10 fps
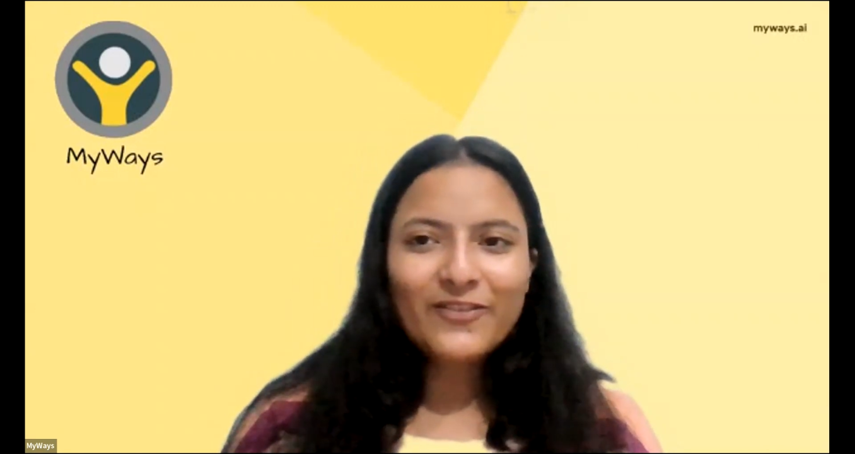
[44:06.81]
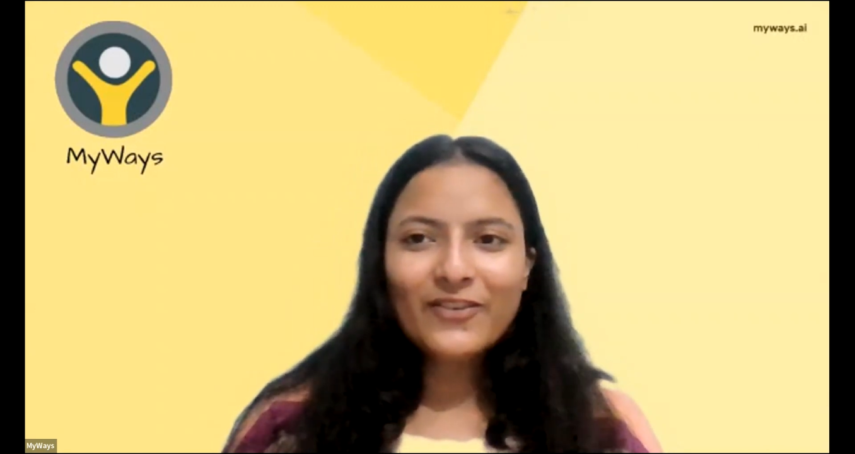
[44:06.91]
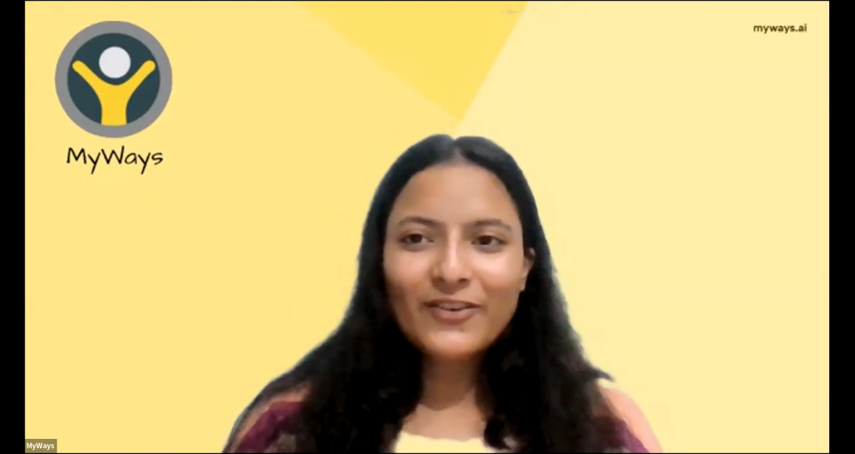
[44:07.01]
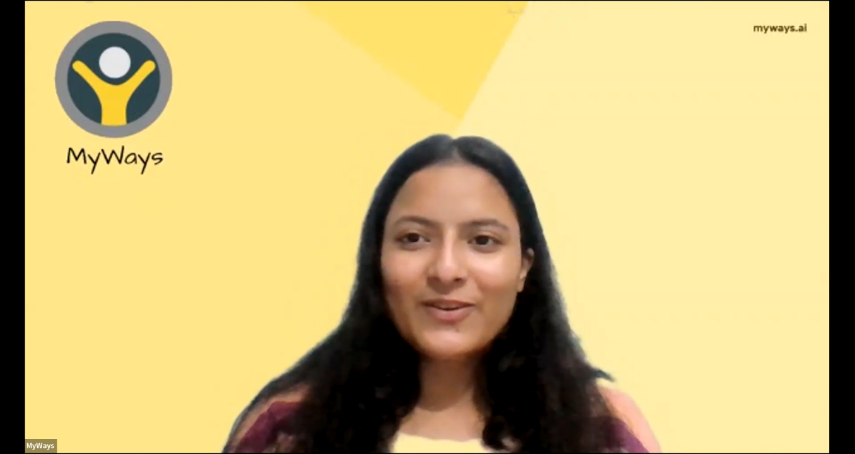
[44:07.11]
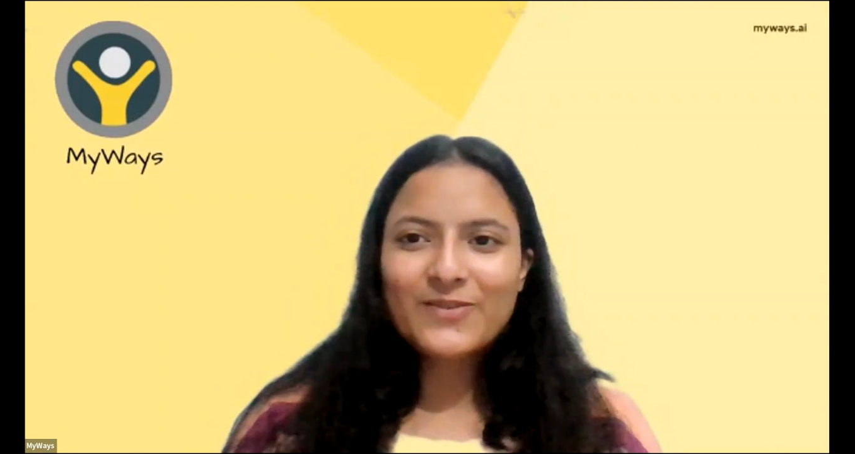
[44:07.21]

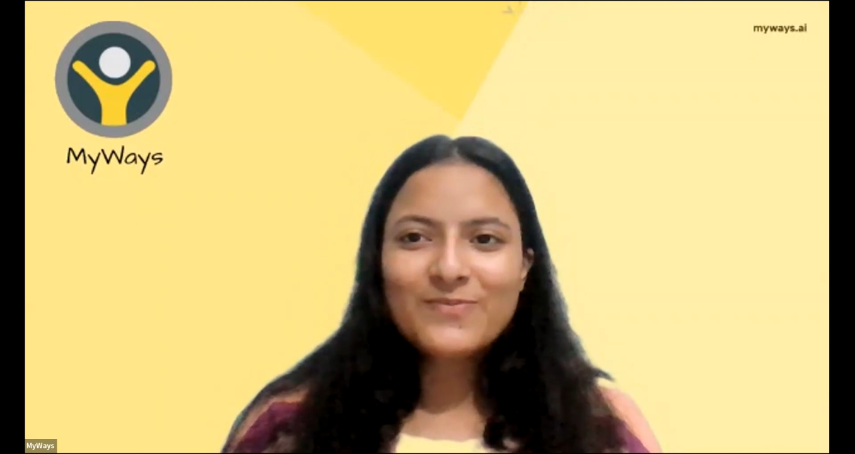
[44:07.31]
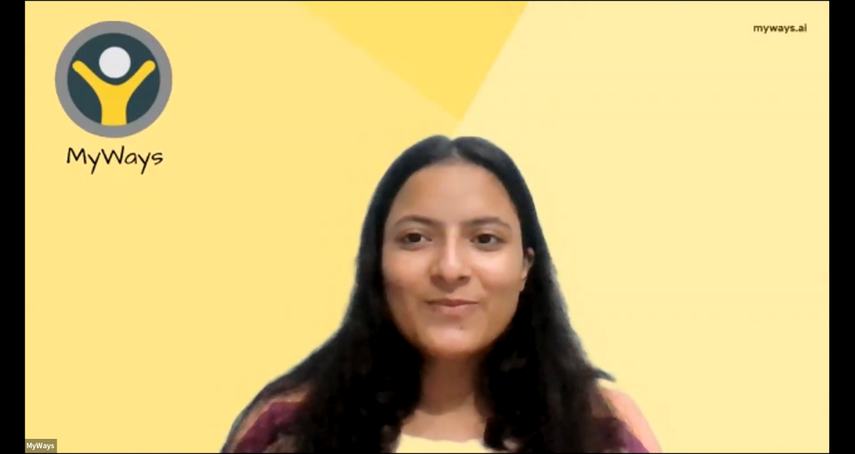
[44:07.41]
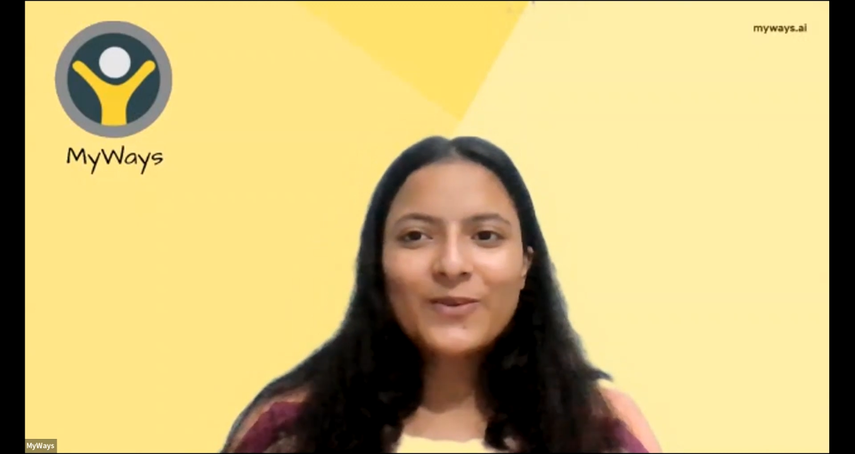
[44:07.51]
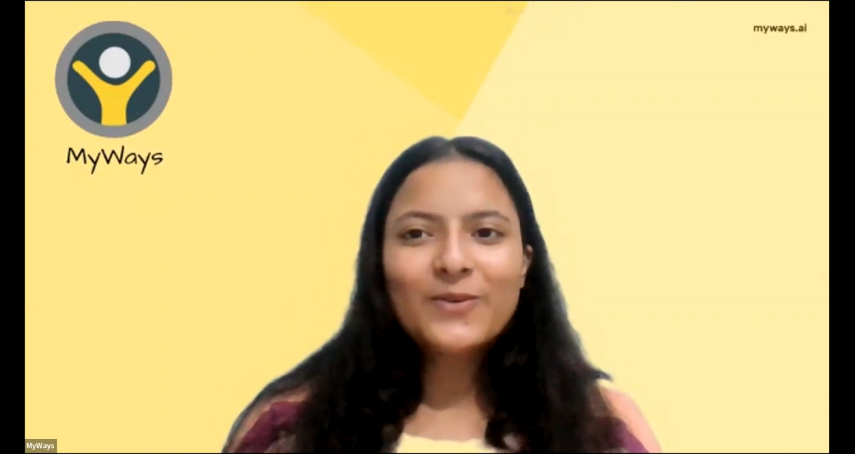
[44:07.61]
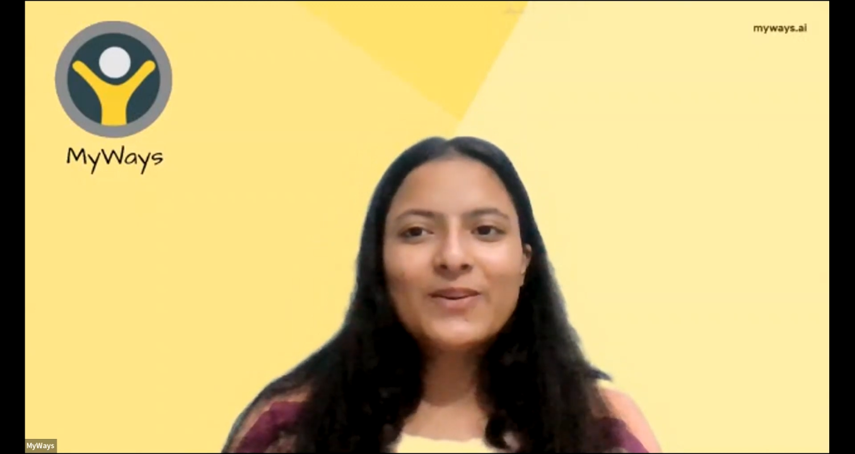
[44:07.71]
for
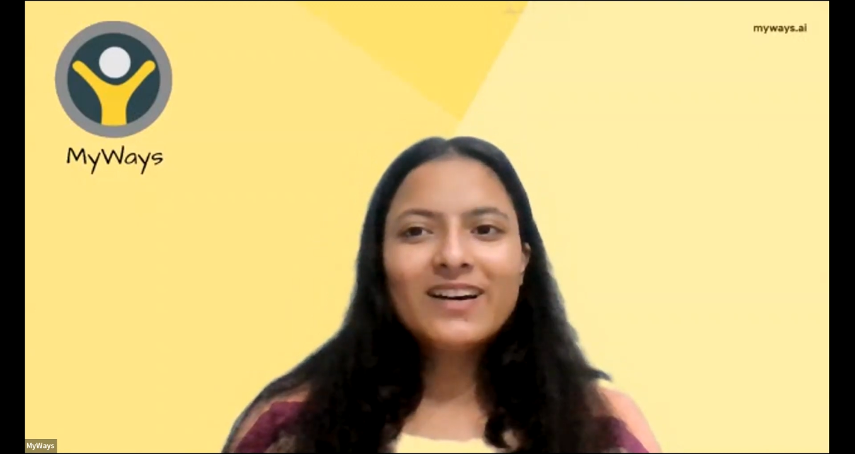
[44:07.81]
more